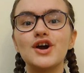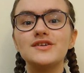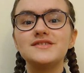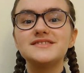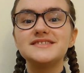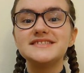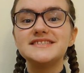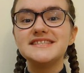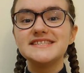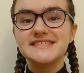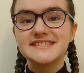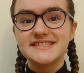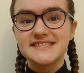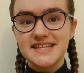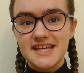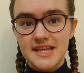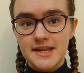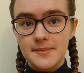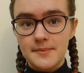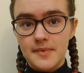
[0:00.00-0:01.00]
go to the
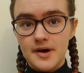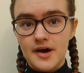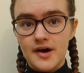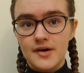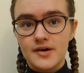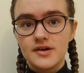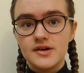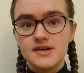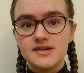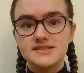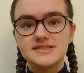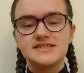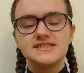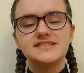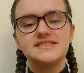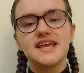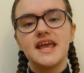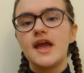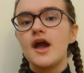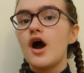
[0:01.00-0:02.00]
cinema to
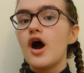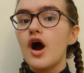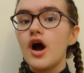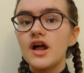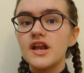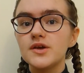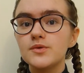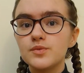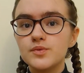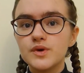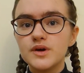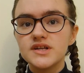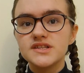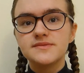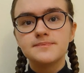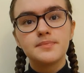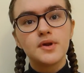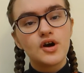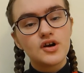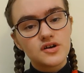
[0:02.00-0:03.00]
see Hollywood
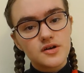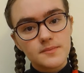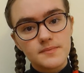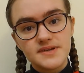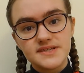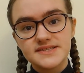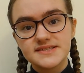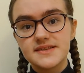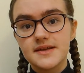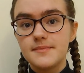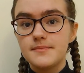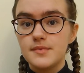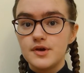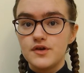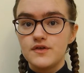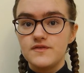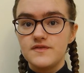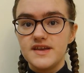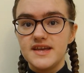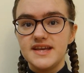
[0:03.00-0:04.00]
blockbuster
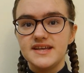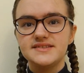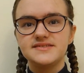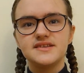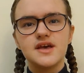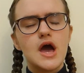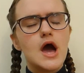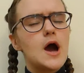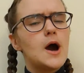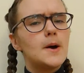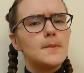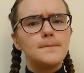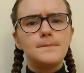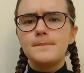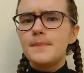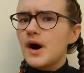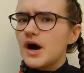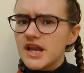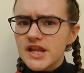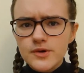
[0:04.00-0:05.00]
movies,
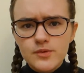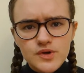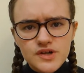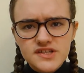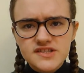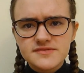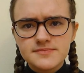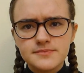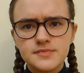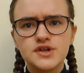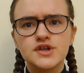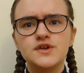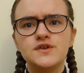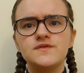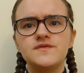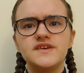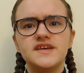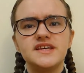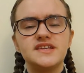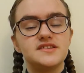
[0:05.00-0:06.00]
Bollywood
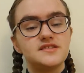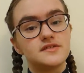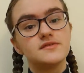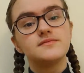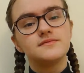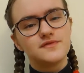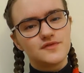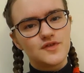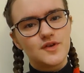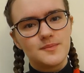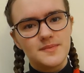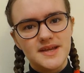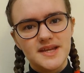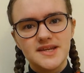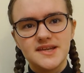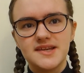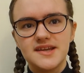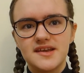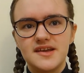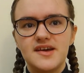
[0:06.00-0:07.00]
movies from
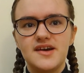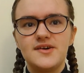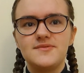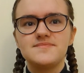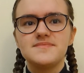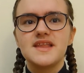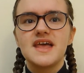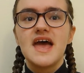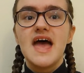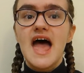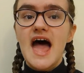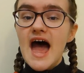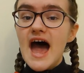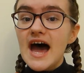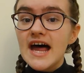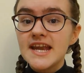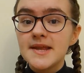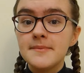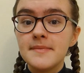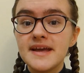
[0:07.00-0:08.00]
India,
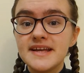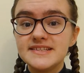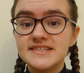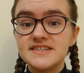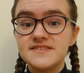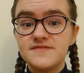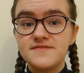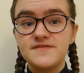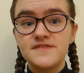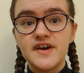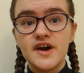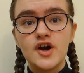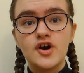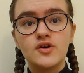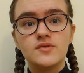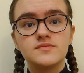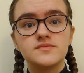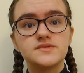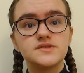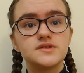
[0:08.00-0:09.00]
animated
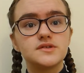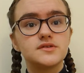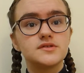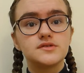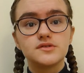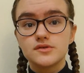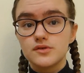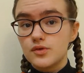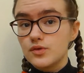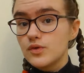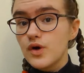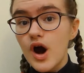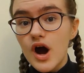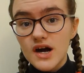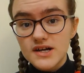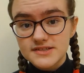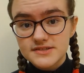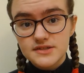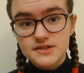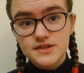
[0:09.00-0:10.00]
films or
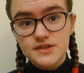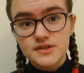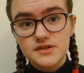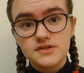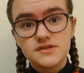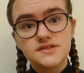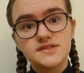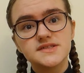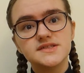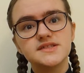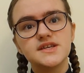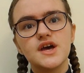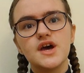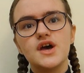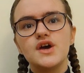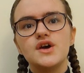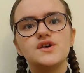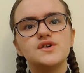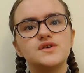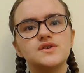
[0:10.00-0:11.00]
cartoons.
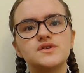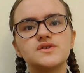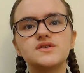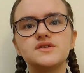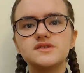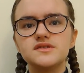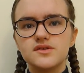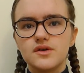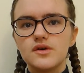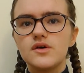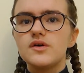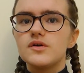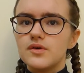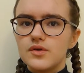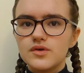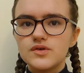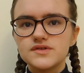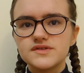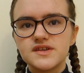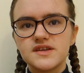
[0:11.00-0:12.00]
You can
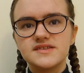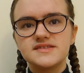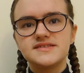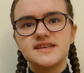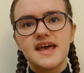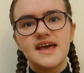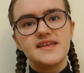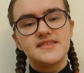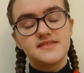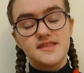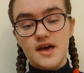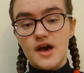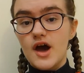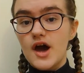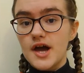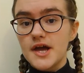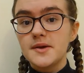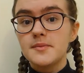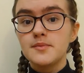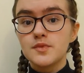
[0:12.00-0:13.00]
also say that
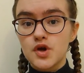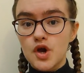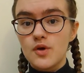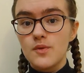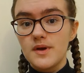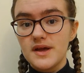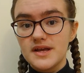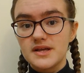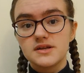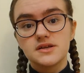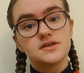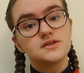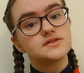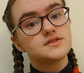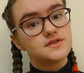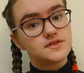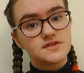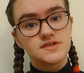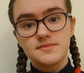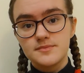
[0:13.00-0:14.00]
I am going
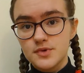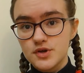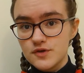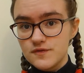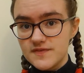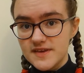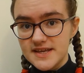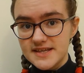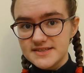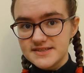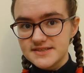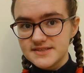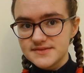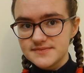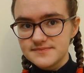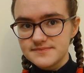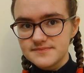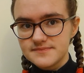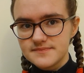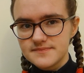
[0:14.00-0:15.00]
to the
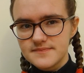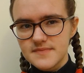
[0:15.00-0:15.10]
movies.